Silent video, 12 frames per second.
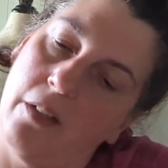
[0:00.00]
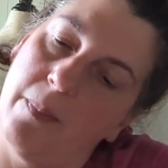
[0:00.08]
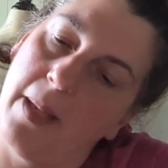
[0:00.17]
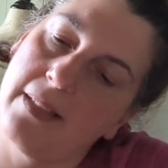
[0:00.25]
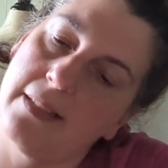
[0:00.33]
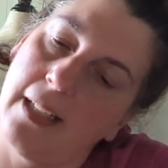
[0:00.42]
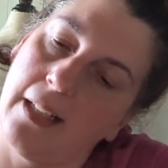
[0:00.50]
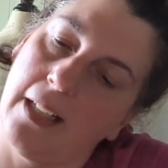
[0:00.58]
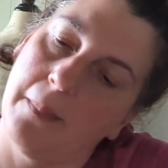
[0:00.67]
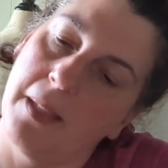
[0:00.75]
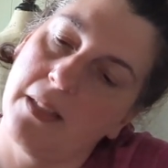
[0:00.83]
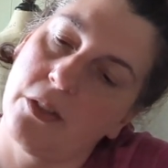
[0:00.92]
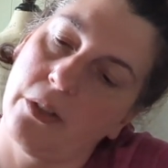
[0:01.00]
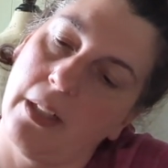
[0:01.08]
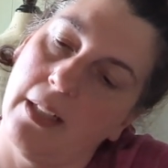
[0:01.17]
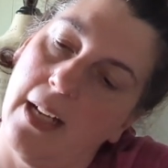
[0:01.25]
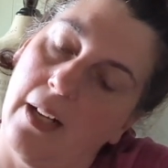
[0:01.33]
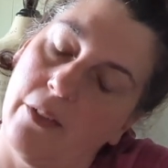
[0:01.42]
of best-selling
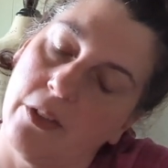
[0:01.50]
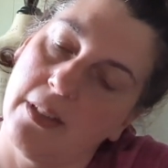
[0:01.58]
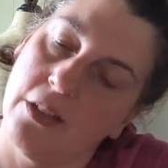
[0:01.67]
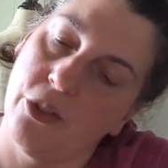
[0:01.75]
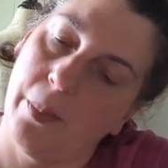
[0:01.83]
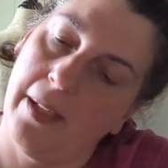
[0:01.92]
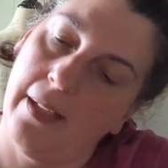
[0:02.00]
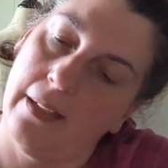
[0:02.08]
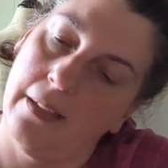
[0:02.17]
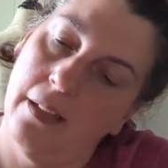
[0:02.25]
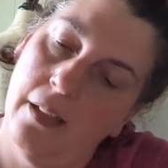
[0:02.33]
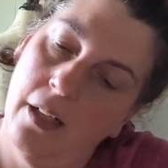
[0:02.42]
mystery novels in Japan.